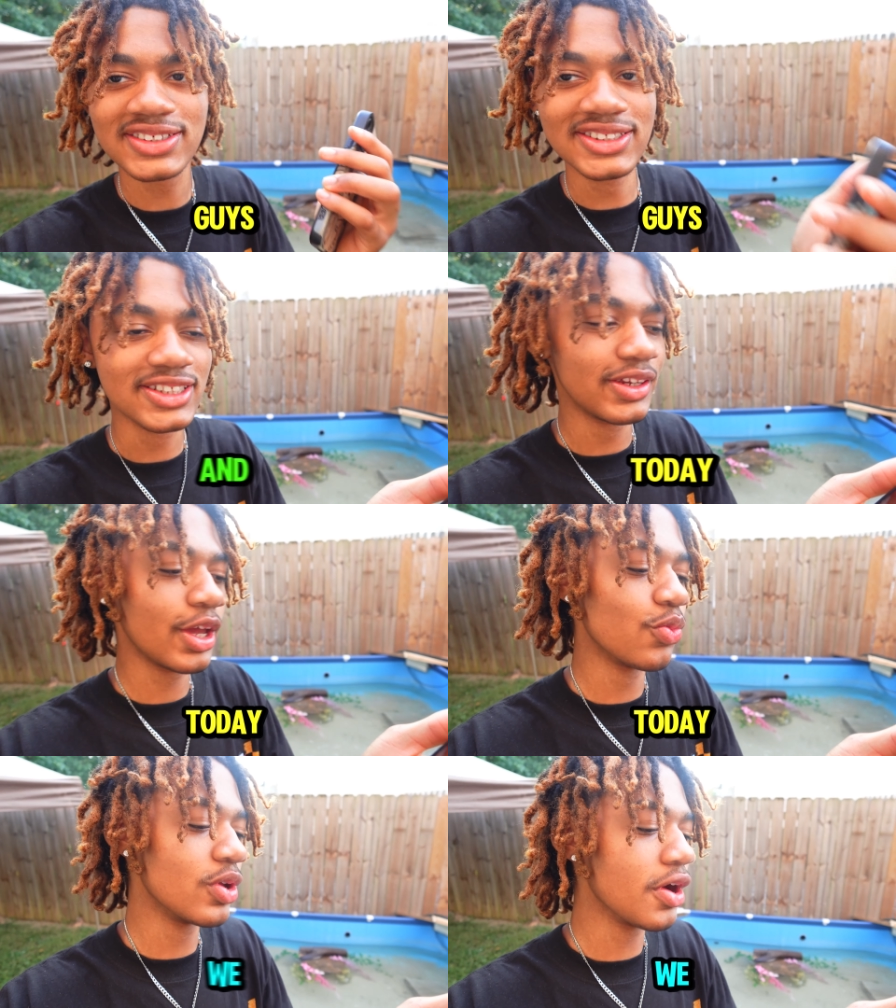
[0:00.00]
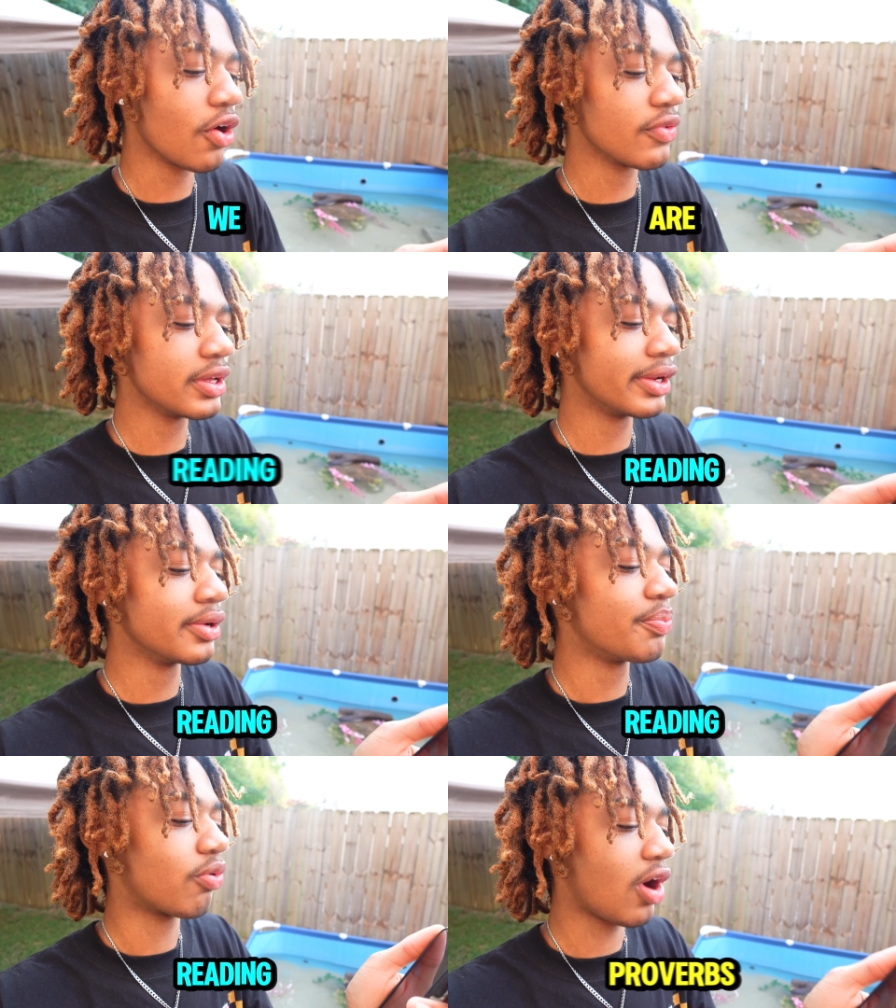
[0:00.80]
and today we are reading
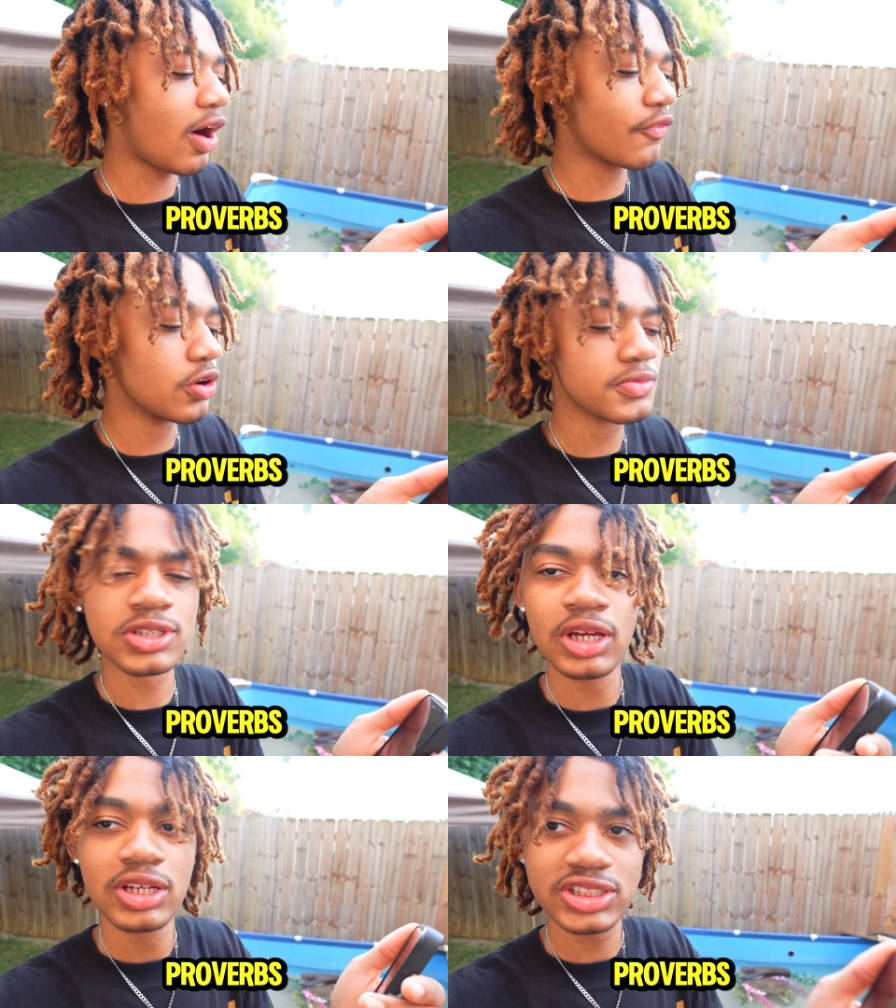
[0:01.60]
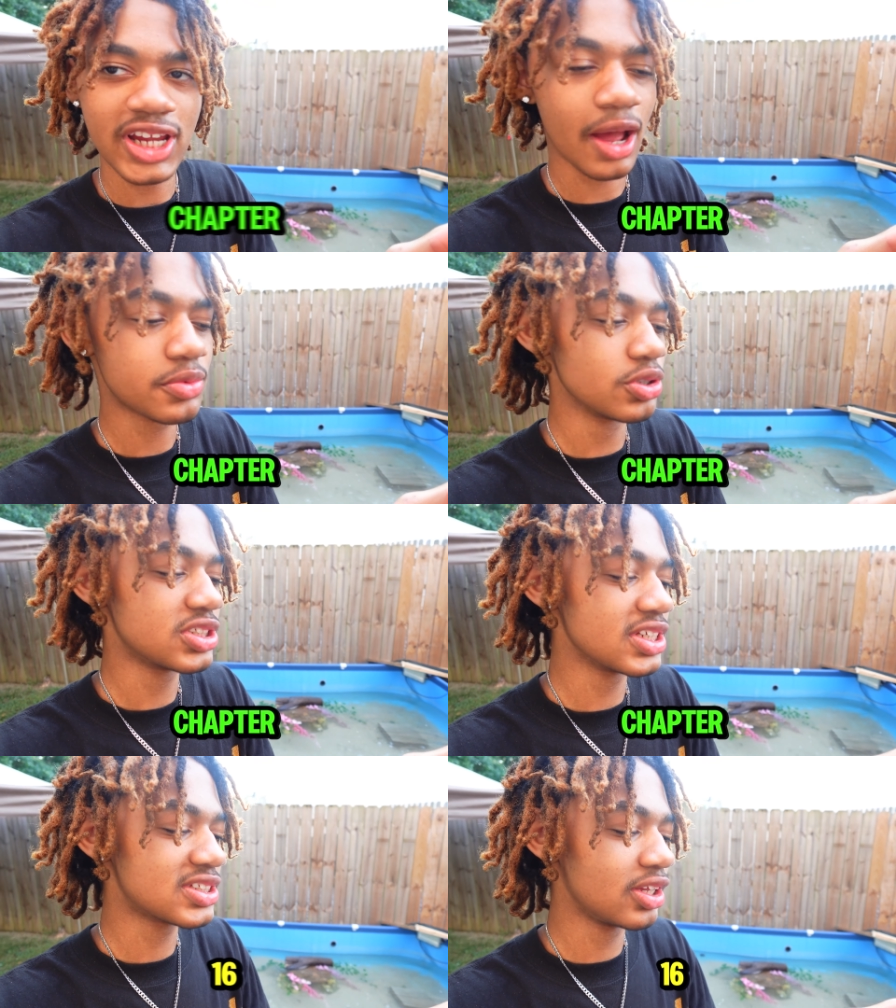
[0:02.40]
Proverbs chapter
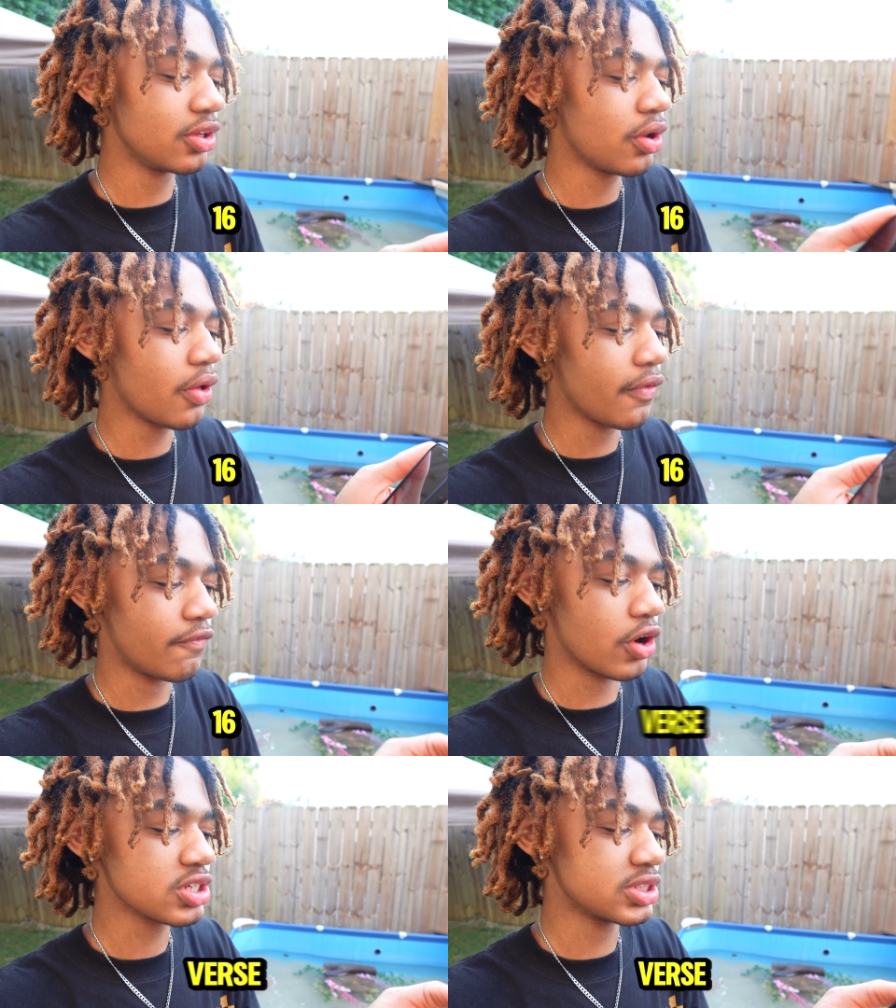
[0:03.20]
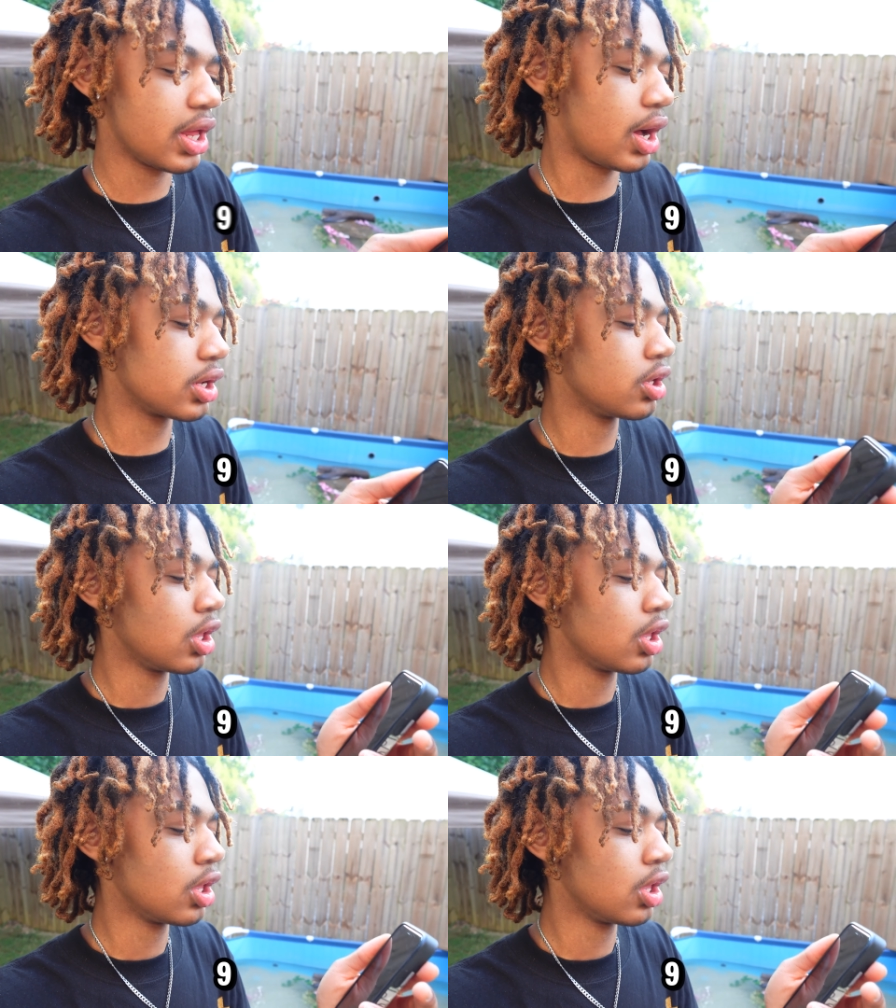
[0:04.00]
16, verse 9.